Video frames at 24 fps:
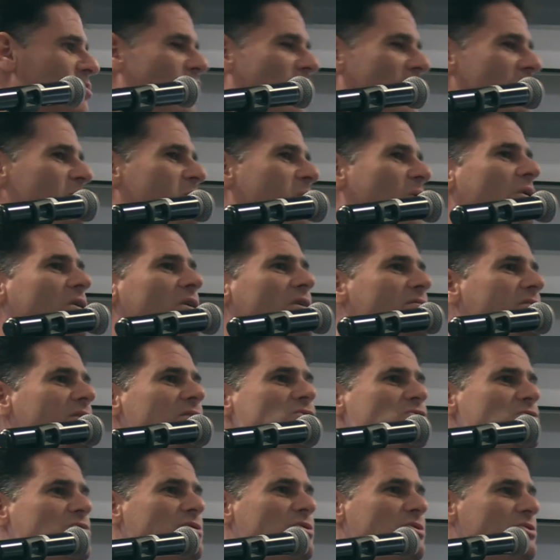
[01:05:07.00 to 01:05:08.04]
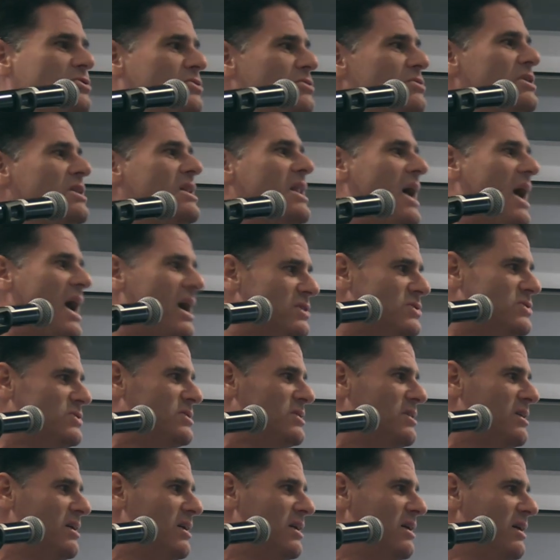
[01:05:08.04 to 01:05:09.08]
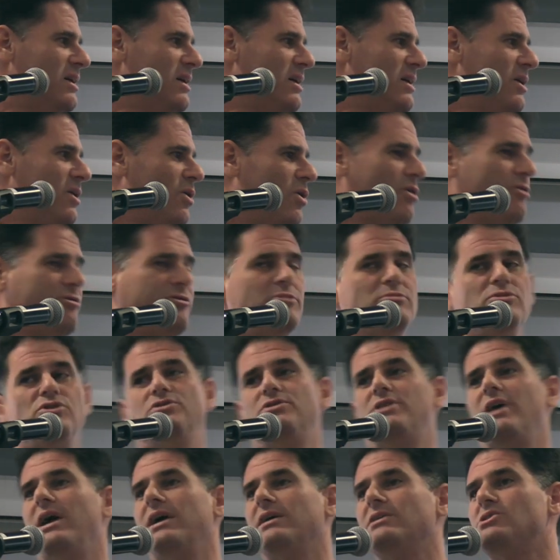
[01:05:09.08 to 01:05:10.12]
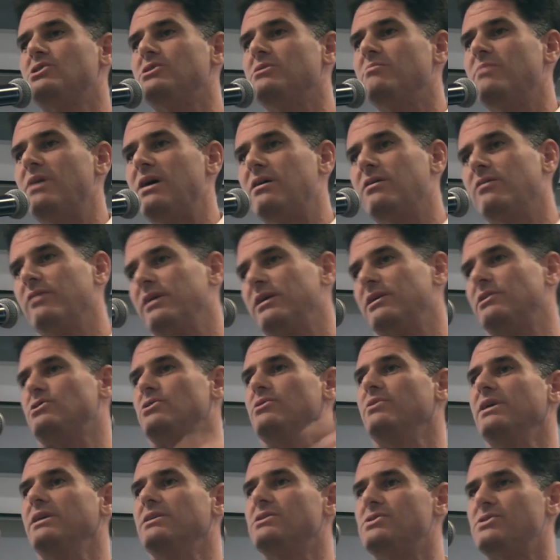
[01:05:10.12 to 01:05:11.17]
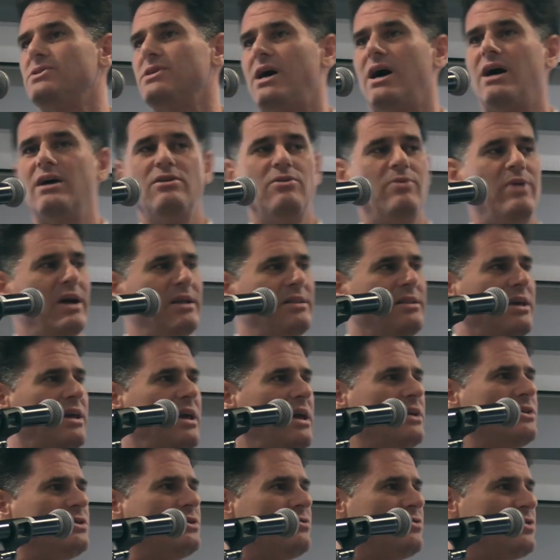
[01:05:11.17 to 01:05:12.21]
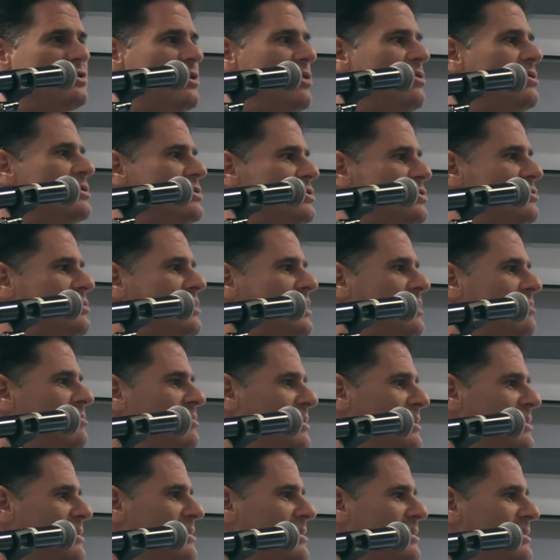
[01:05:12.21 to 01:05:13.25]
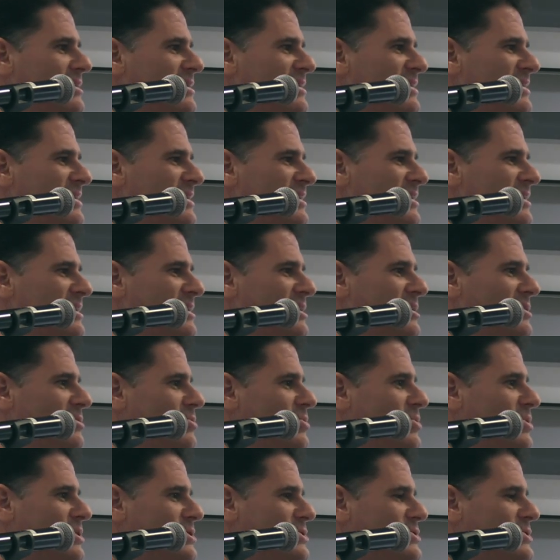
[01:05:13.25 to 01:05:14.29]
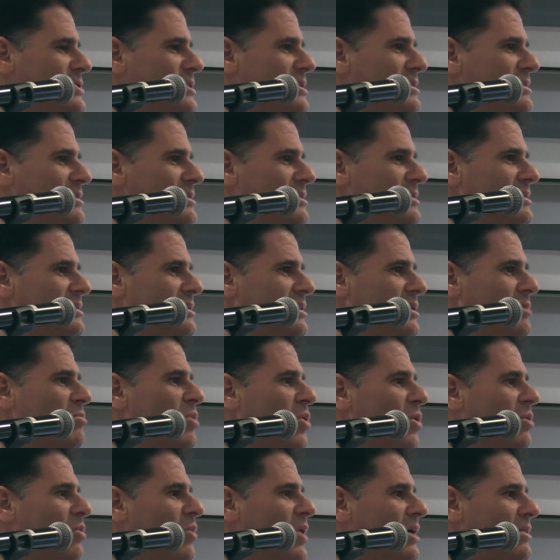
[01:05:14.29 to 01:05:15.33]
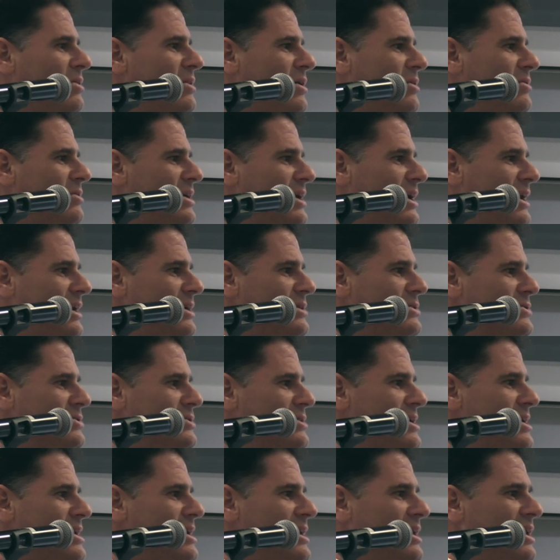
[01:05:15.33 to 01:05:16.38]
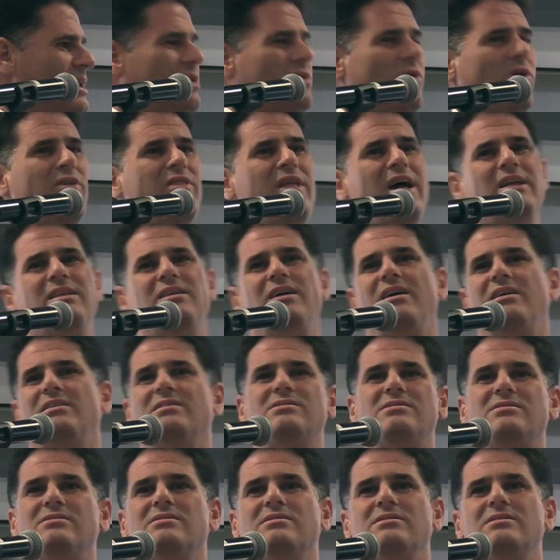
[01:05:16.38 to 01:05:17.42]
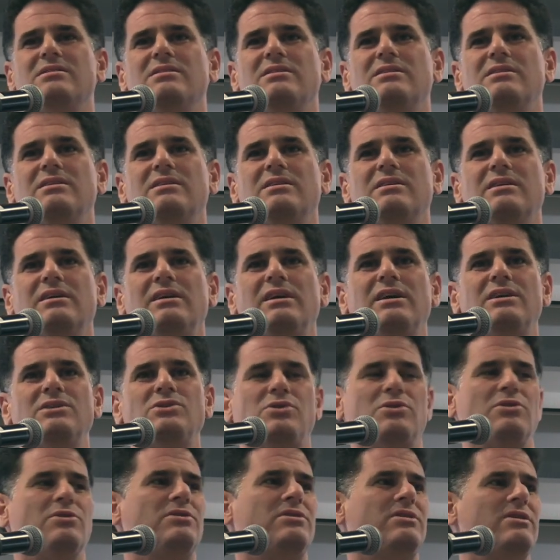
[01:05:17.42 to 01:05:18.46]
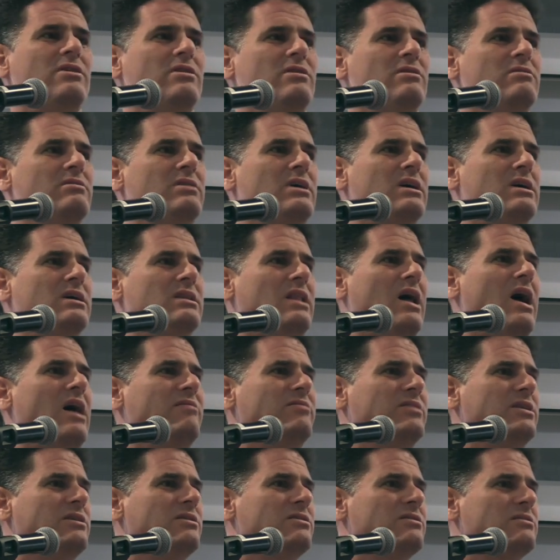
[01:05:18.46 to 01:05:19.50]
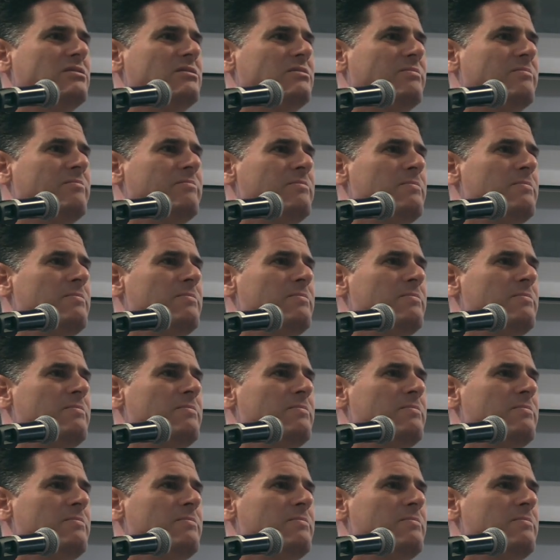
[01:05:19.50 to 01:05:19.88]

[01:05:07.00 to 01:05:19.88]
from one part of Israel to the next, or from Judea and Samaria to inside. You had the case of SodaStream, was a, a more well-known case, and all that does is hurt their uh, livelihood,